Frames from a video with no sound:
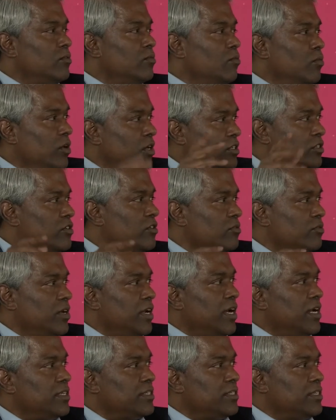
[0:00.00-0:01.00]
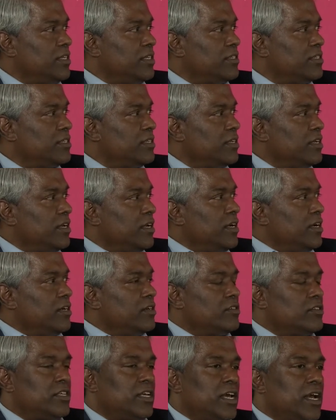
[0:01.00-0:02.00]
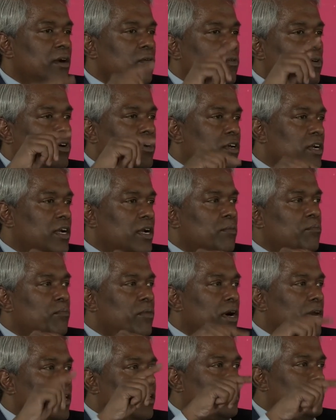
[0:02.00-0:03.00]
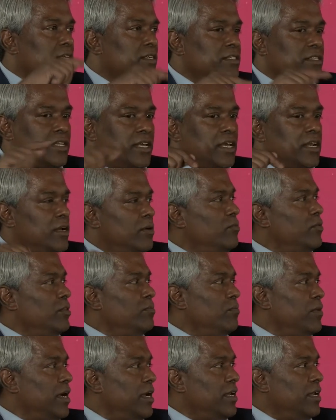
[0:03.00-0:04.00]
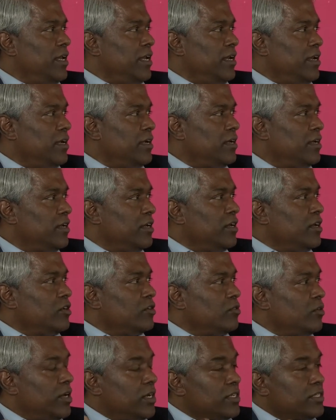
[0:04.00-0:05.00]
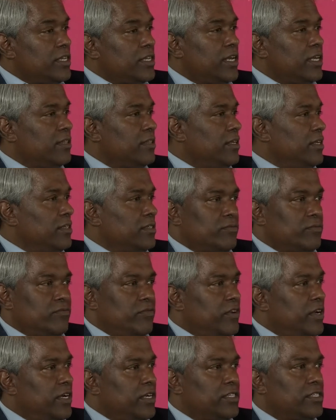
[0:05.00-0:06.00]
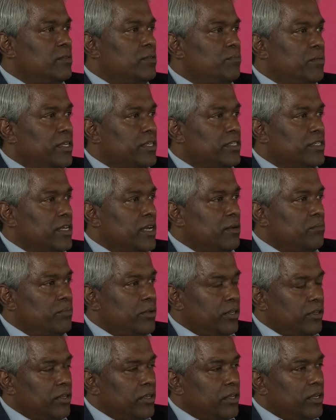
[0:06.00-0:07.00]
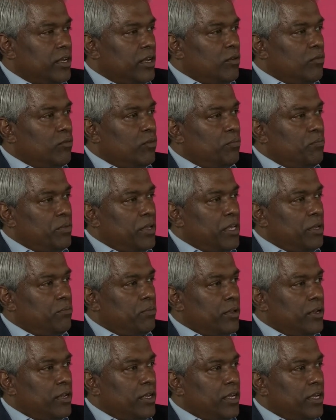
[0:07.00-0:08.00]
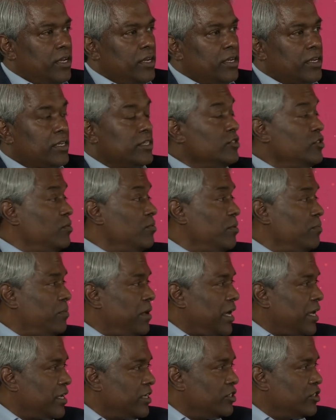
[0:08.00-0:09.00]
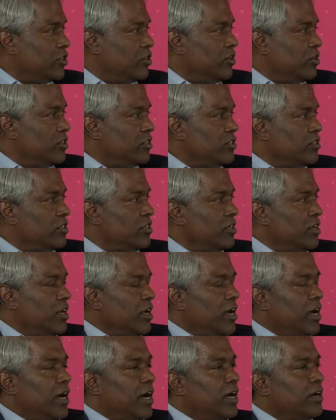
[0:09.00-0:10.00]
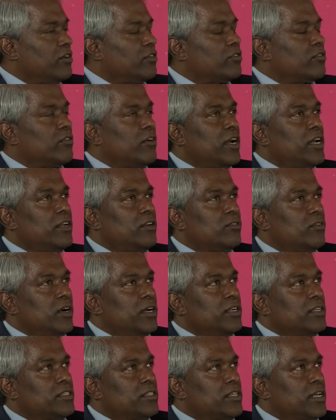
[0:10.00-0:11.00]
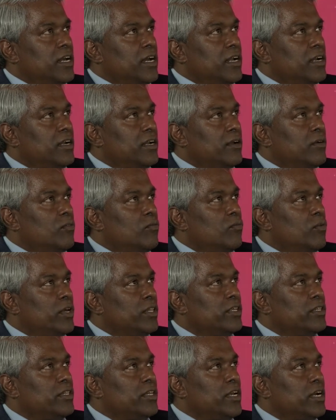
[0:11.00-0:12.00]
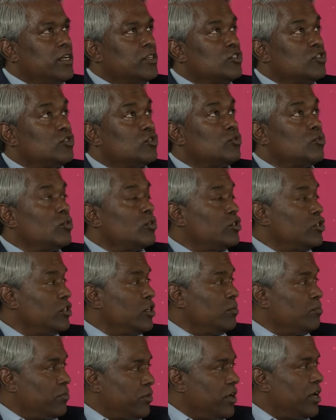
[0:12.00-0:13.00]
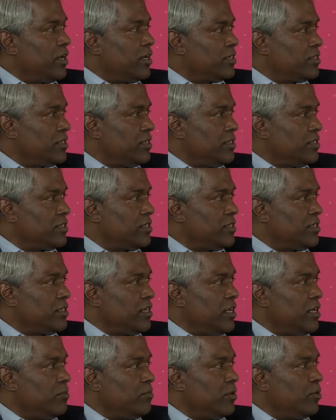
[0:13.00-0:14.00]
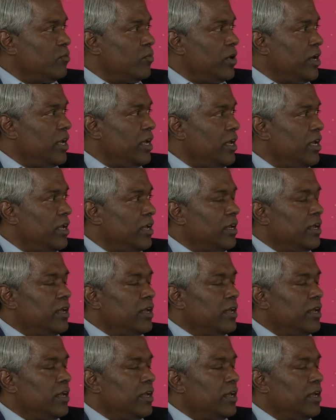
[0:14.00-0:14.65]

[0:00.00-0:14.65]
who wants to do analysis to say, I want to combine this data with my data to understand things. Very simple example, when people in consumer packaged goods are trying to understand whether they are sourcing products in a sustainable way,